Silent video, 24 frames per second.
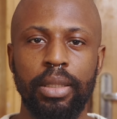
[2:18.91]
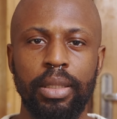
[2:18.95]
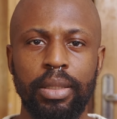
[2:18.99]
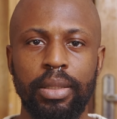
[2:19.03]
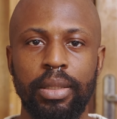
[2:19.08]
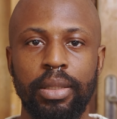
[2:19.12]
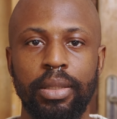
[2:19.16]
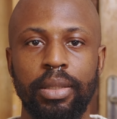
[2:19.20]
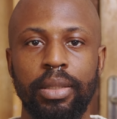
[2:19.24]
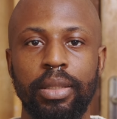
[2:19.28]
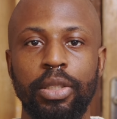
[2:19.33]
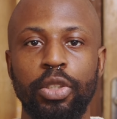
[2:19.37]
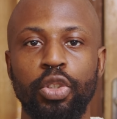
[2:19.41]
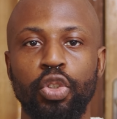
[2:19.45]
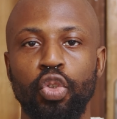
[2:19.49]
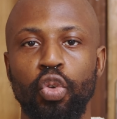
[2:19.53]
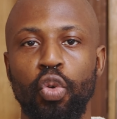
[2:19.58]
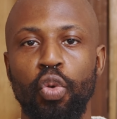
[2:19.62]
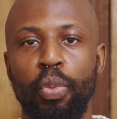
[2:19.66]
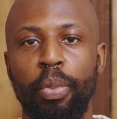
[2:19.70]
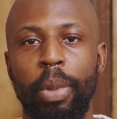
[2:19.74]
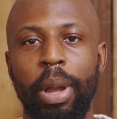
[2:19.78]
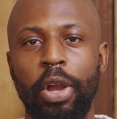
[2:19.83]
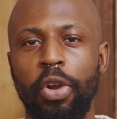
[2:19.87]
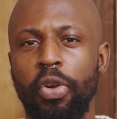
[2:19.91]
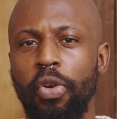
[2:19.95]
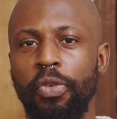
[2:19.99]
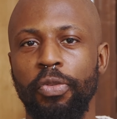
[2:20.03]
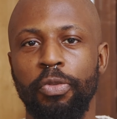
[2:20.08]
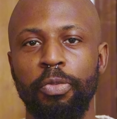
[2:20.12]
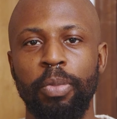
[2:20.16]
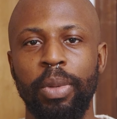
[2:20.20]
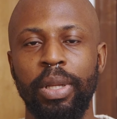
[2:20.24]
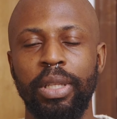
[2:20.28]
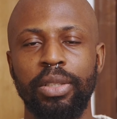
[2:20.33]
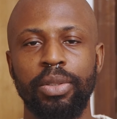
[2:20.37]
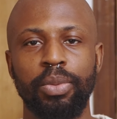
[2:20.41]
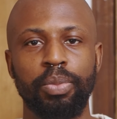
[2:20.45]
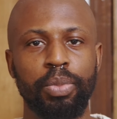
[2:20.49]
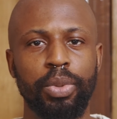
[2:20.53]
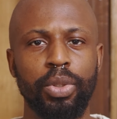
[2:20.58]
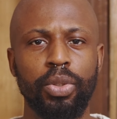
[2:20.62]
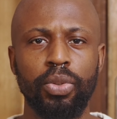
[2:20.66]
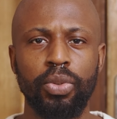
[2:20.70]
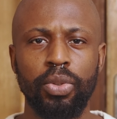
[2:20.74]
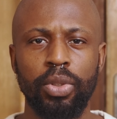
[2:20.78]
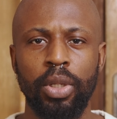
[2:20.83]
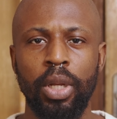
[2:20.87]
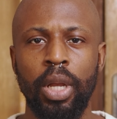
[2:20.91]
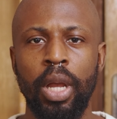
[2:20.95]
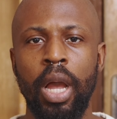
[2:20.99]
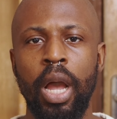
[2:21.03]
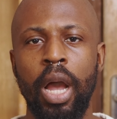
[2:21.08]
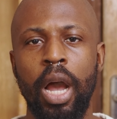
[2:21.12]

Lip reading: This is the school my government built.